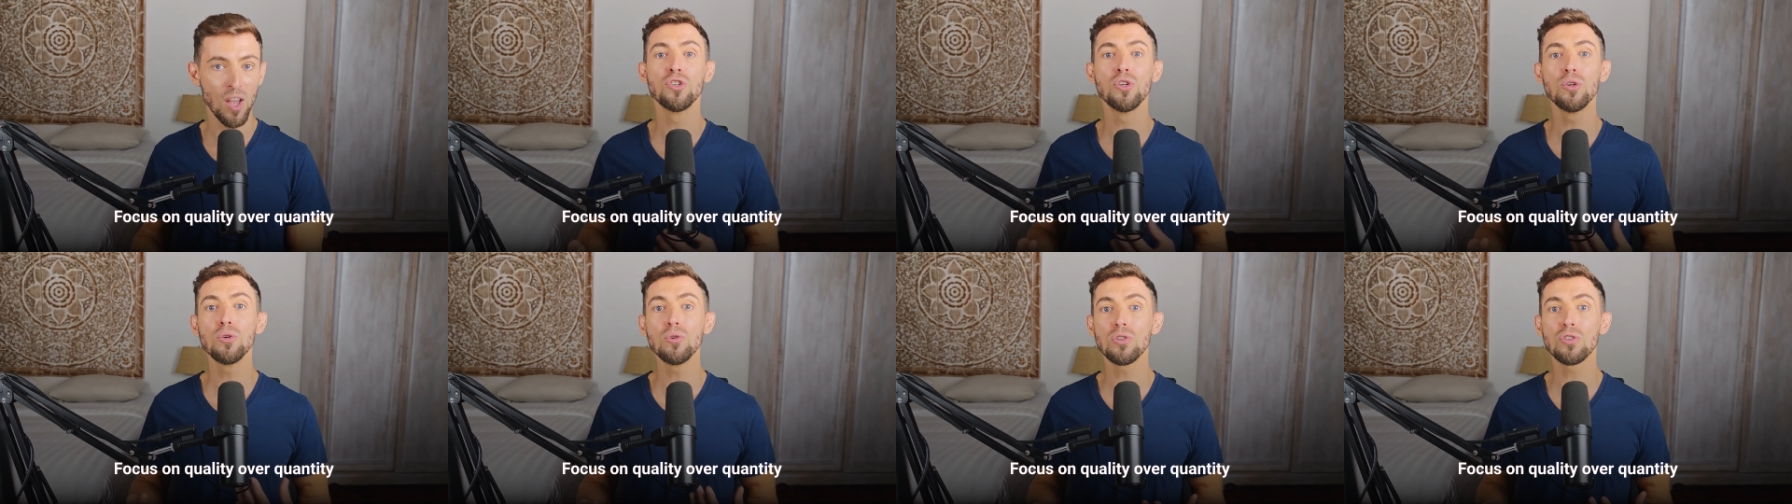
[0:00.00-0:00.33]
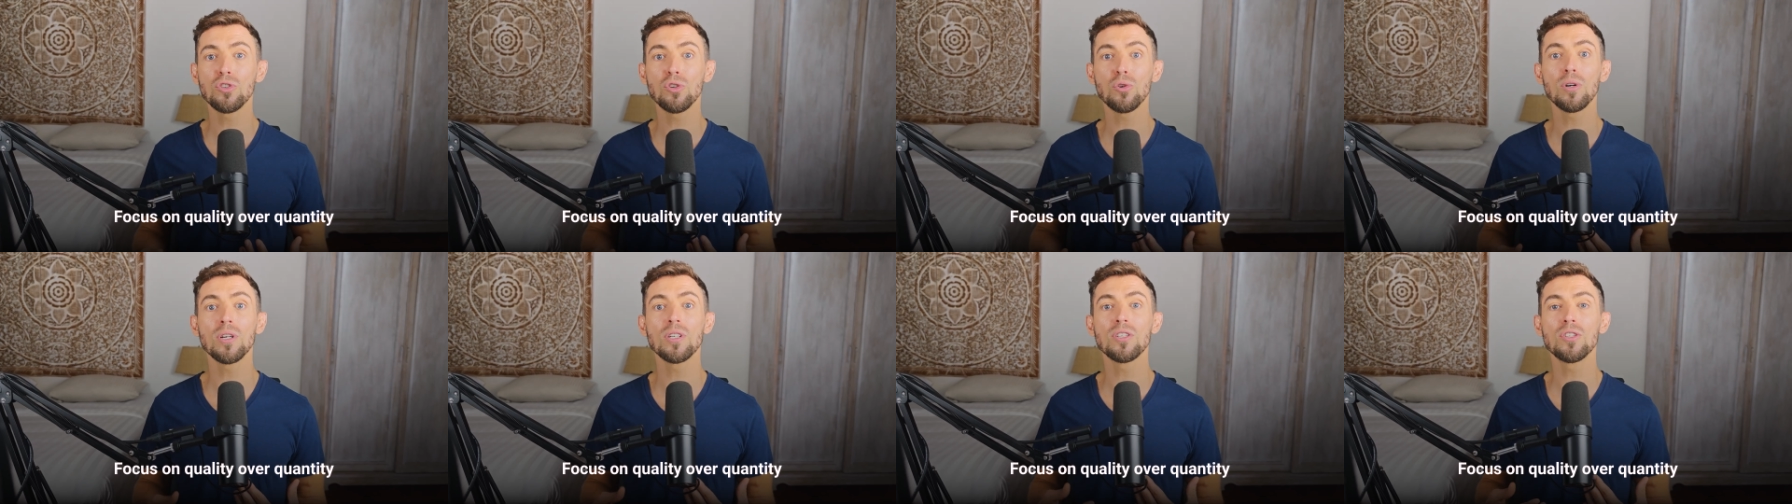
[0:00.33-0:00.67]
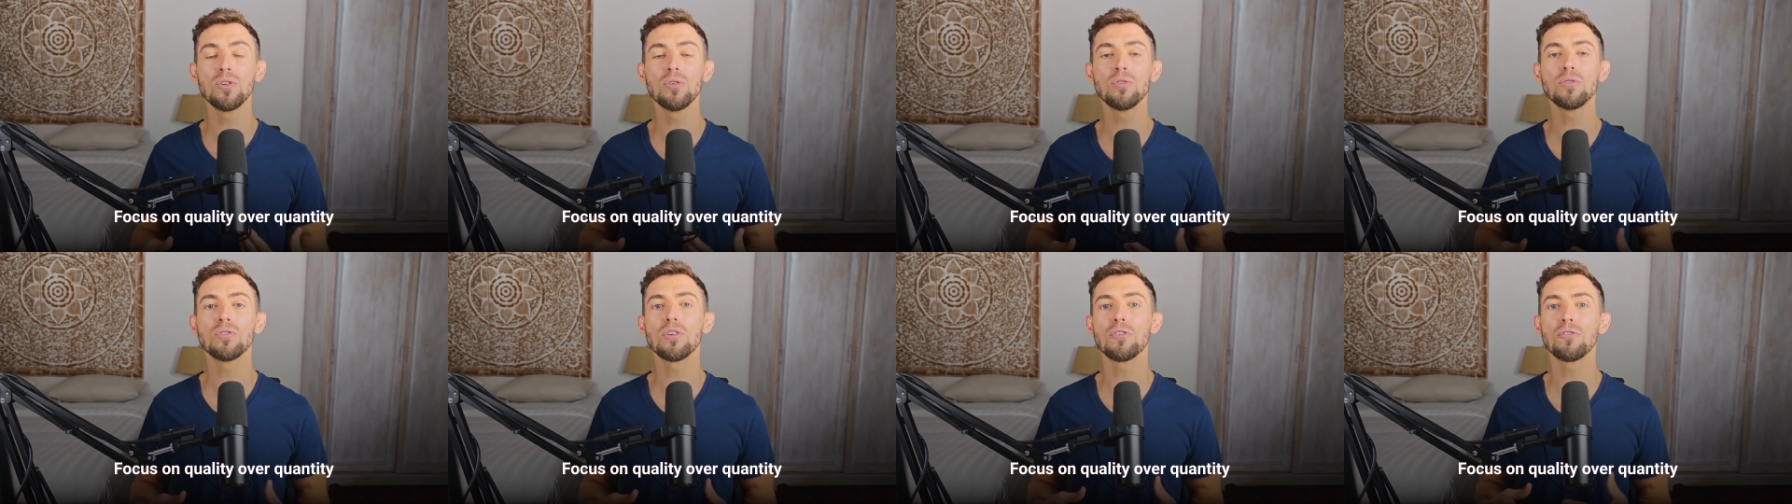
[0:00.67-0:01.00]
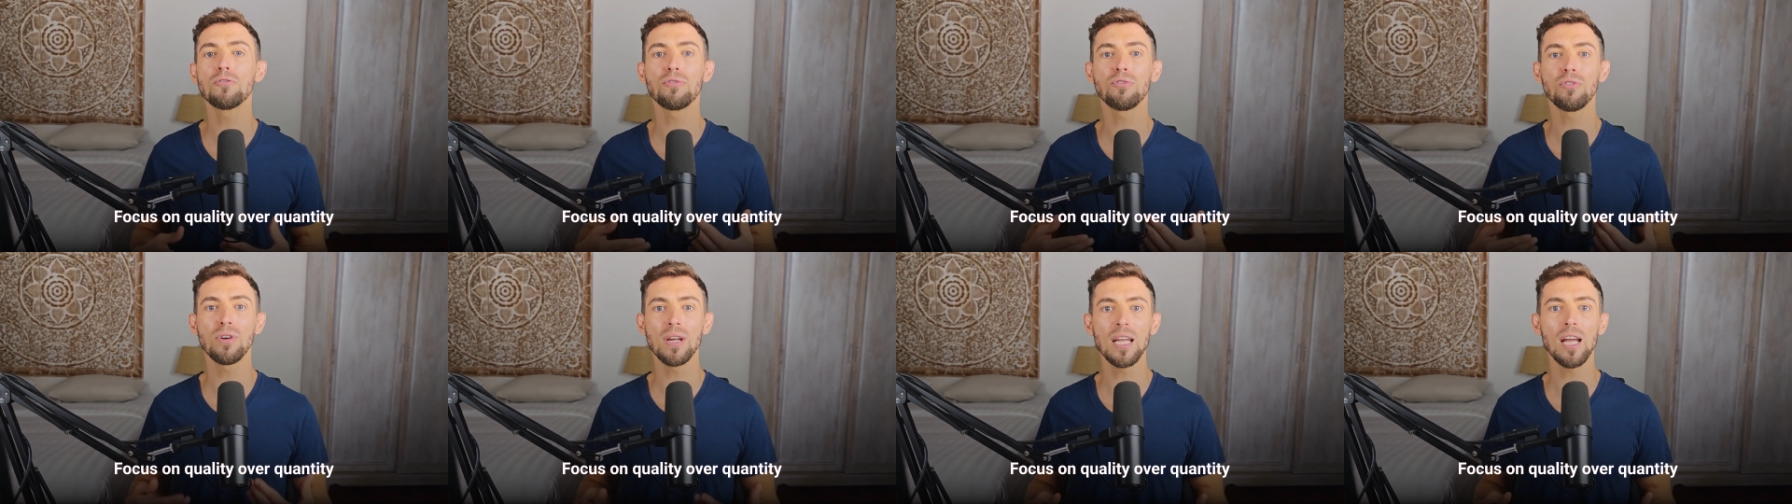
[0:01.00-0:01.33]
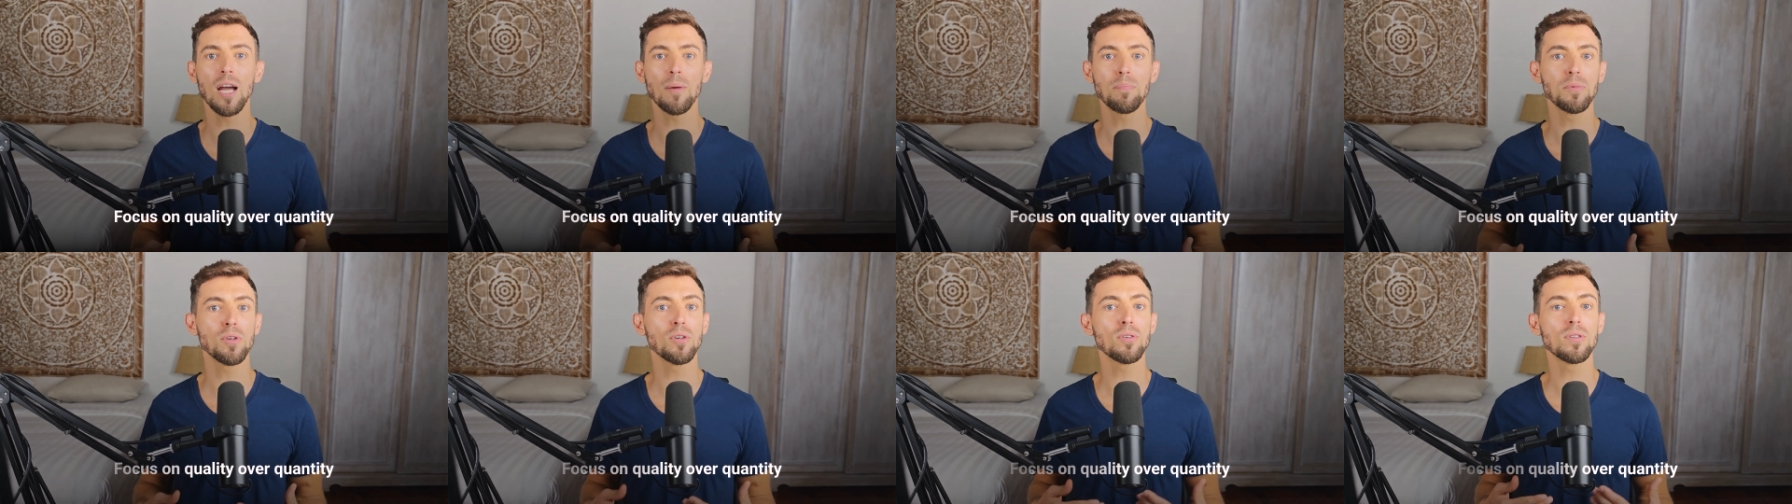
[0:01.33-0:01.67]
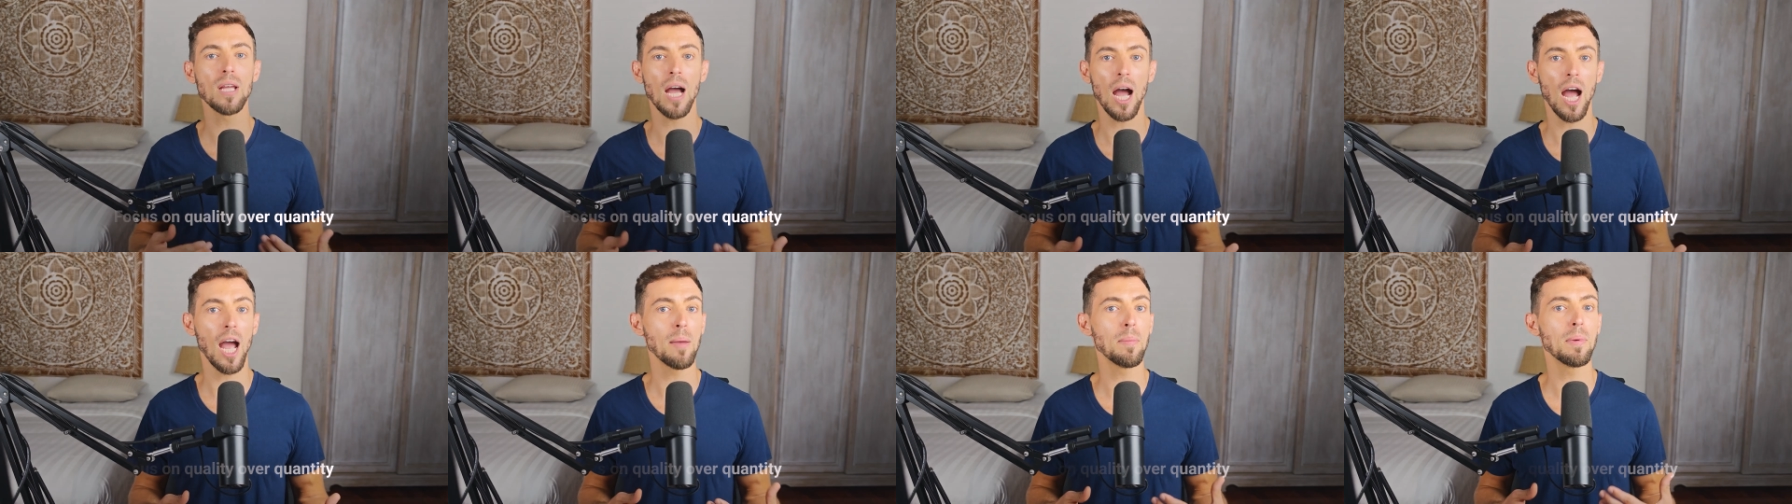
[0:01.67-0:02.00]
Use Sora 2 to free up
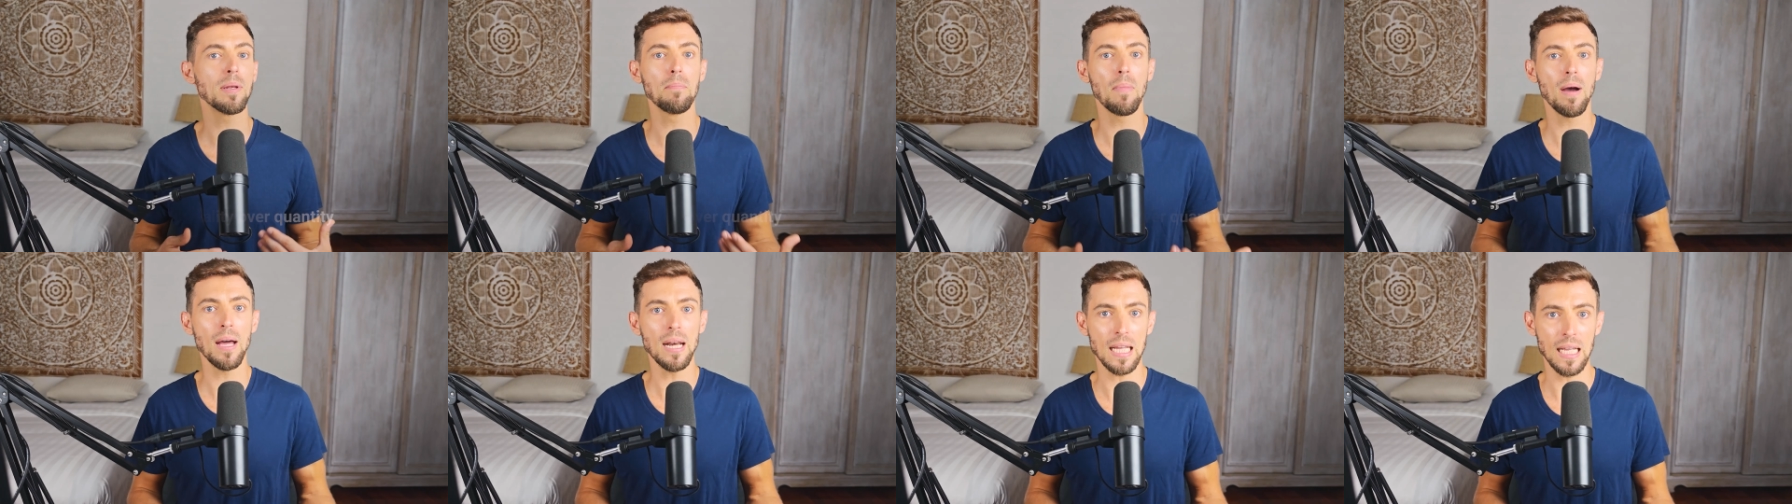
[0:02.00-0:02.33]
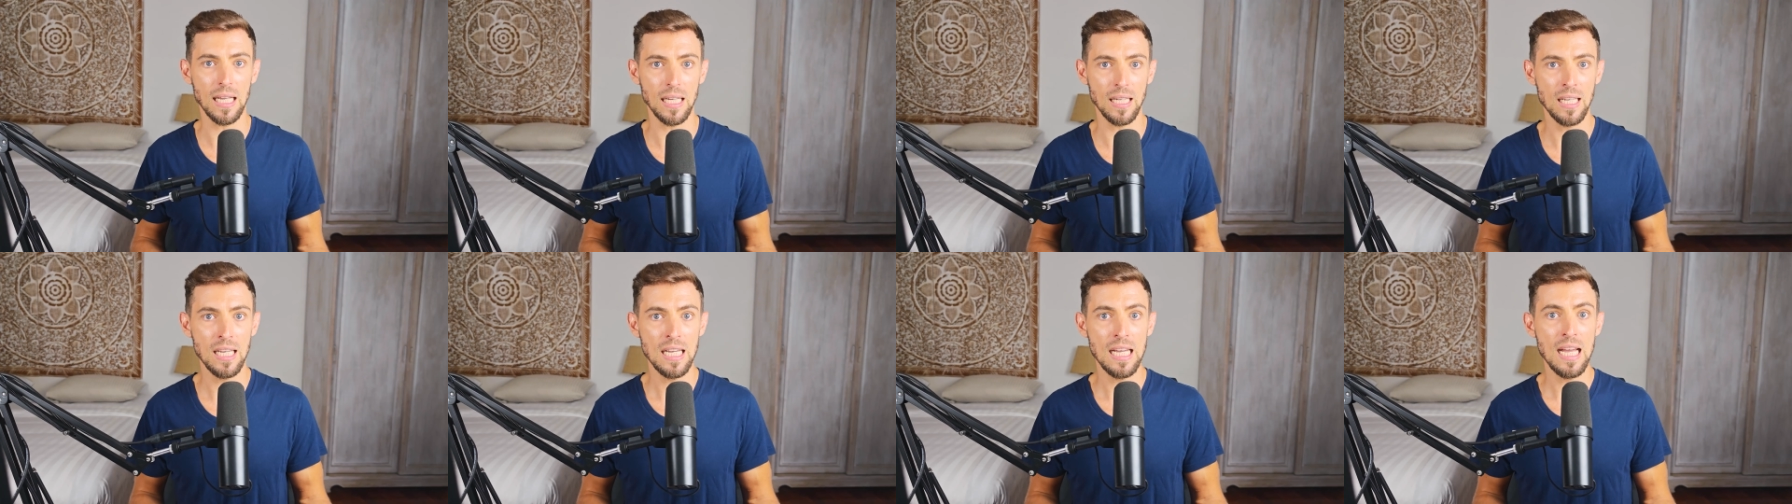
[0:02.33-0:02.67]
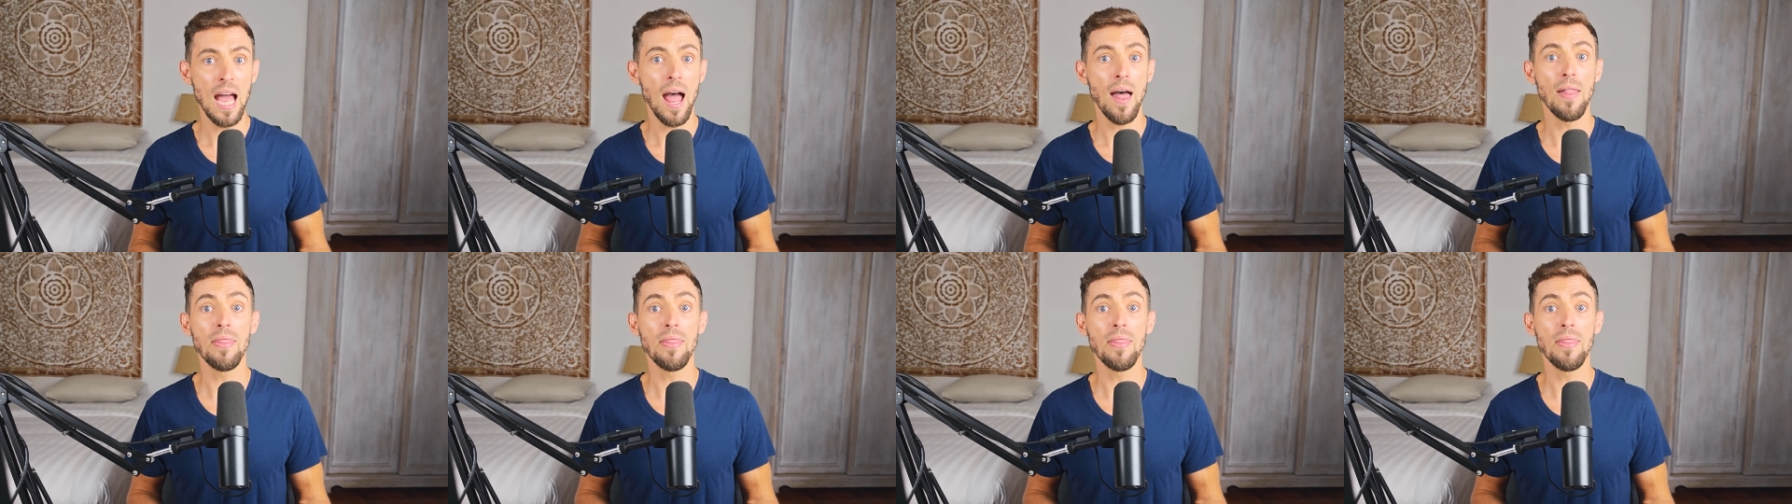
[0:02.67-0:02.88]
your time and money.